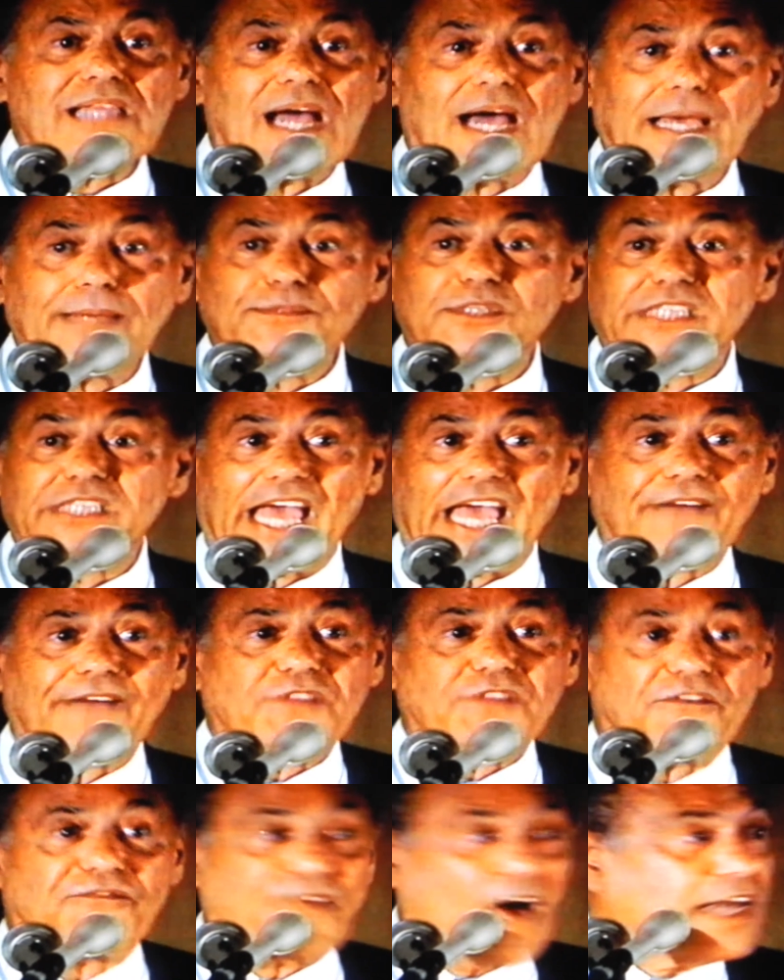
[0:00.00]
times you
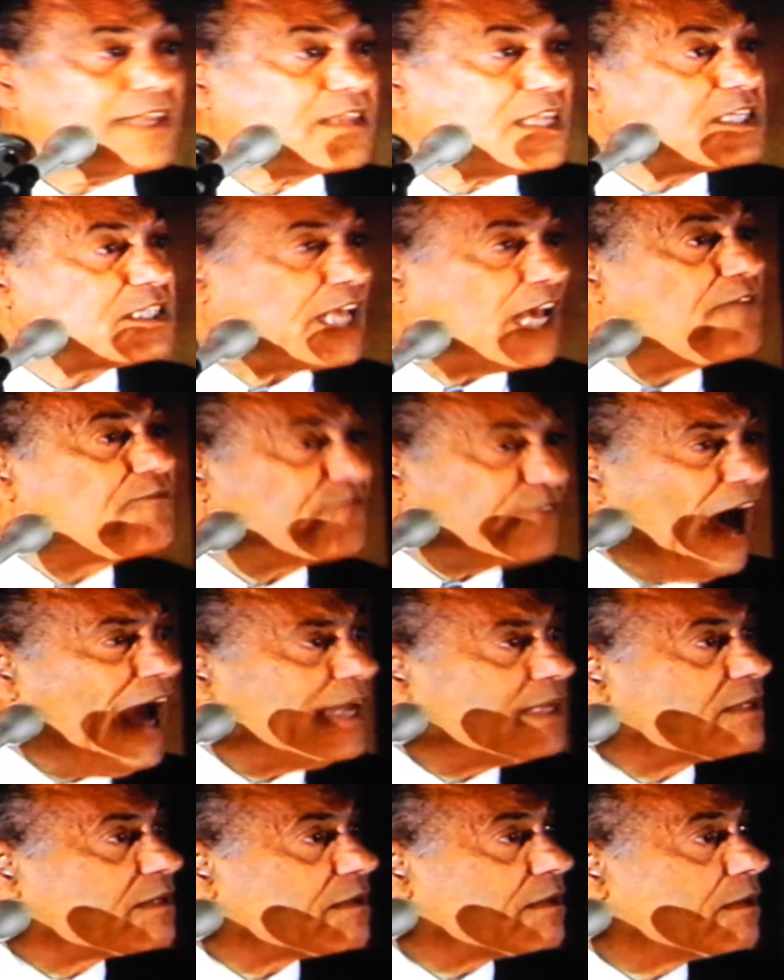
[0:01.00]
have to fight the same fight.